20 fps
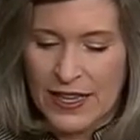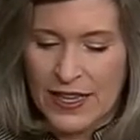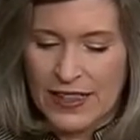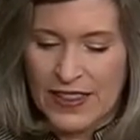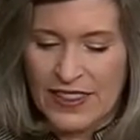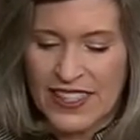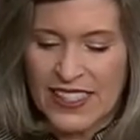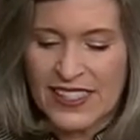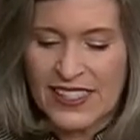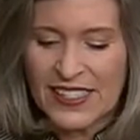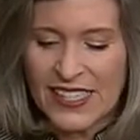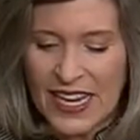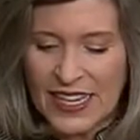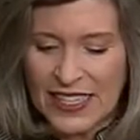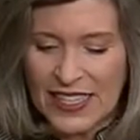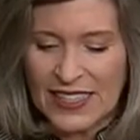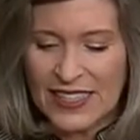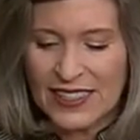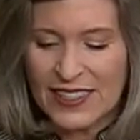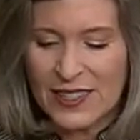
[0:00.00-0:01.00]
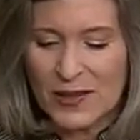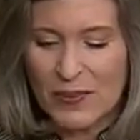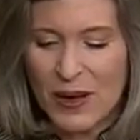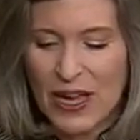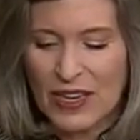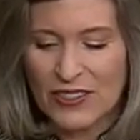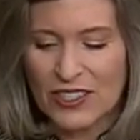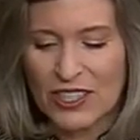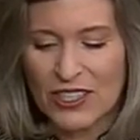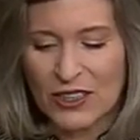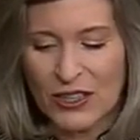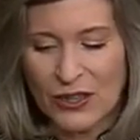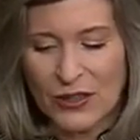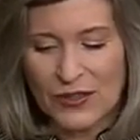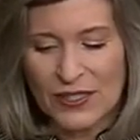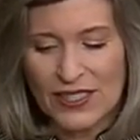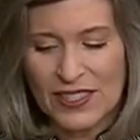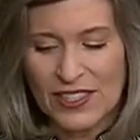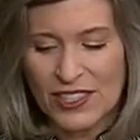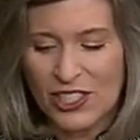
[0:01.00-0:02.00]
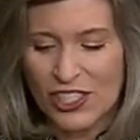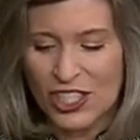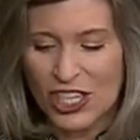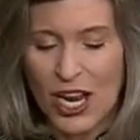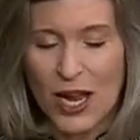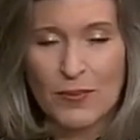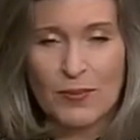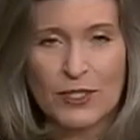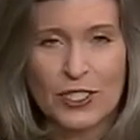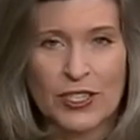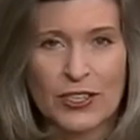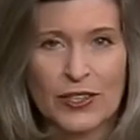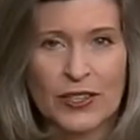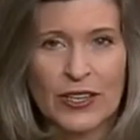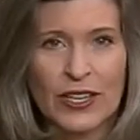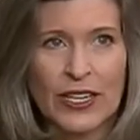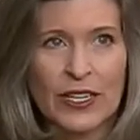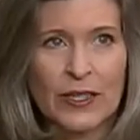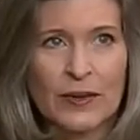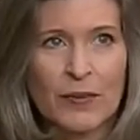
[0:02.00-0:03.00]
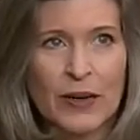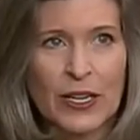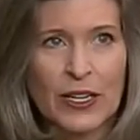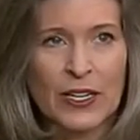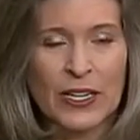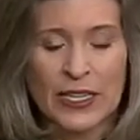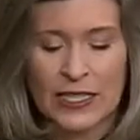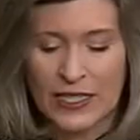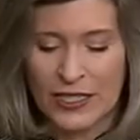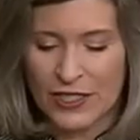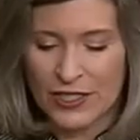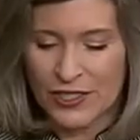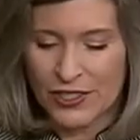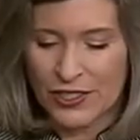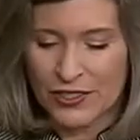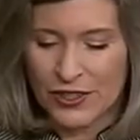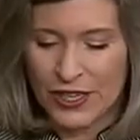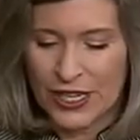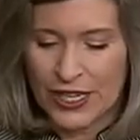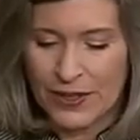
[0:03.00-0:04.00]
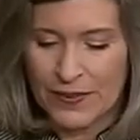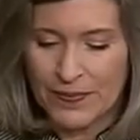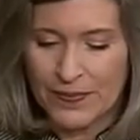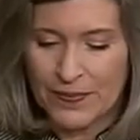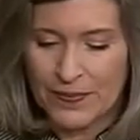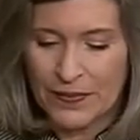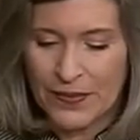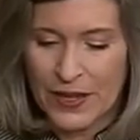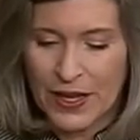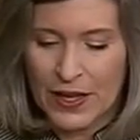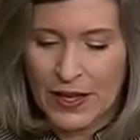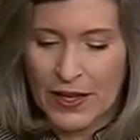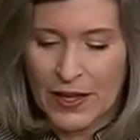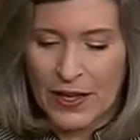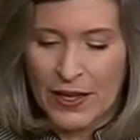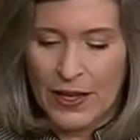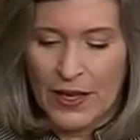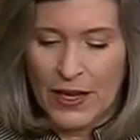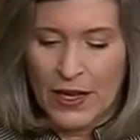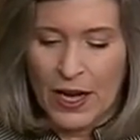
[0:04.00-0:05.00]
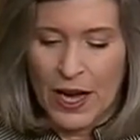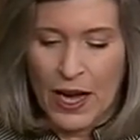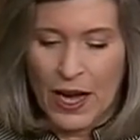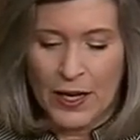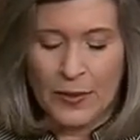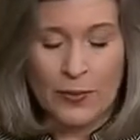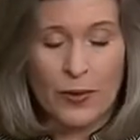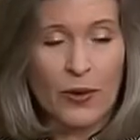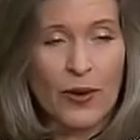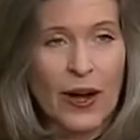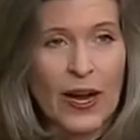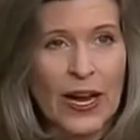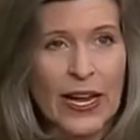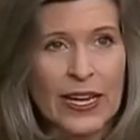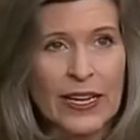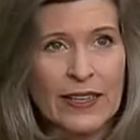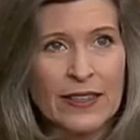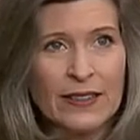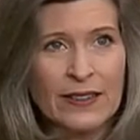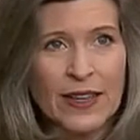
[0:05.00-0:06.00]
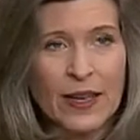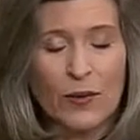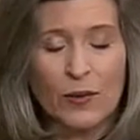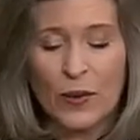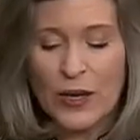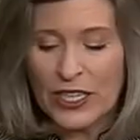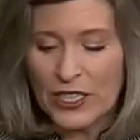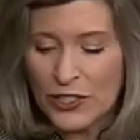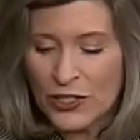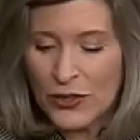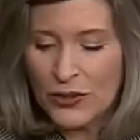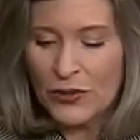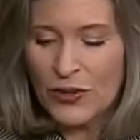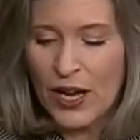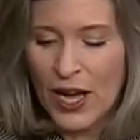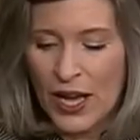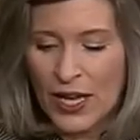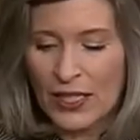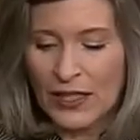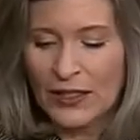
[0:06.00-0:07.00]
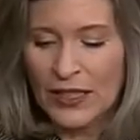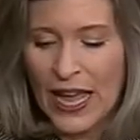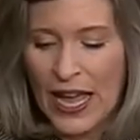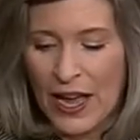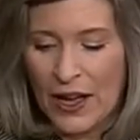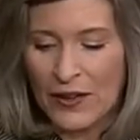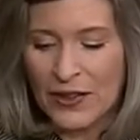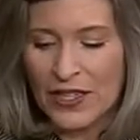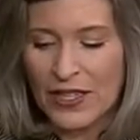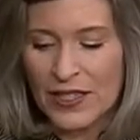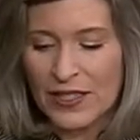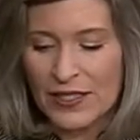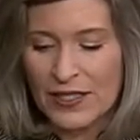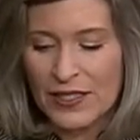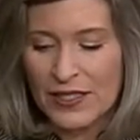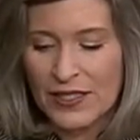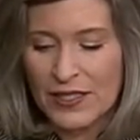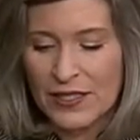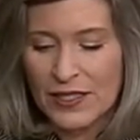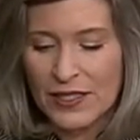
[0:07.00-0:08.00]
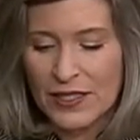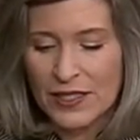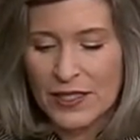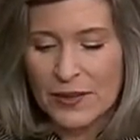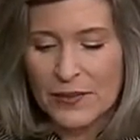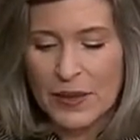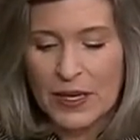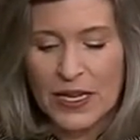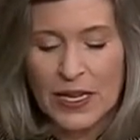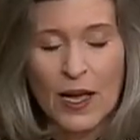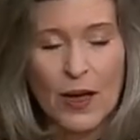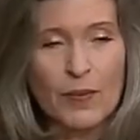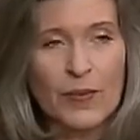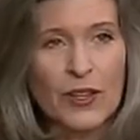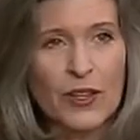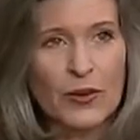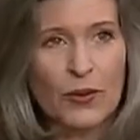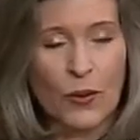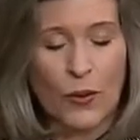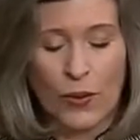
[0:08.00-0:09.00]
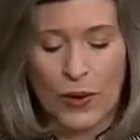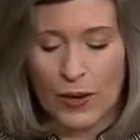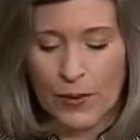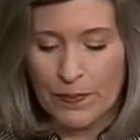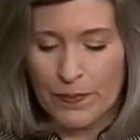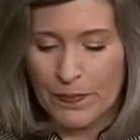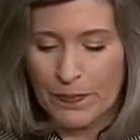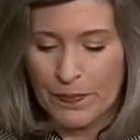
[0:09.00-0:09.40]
The Senate is about to close this chapter in American history. I pray that we do not allow this to become the norm.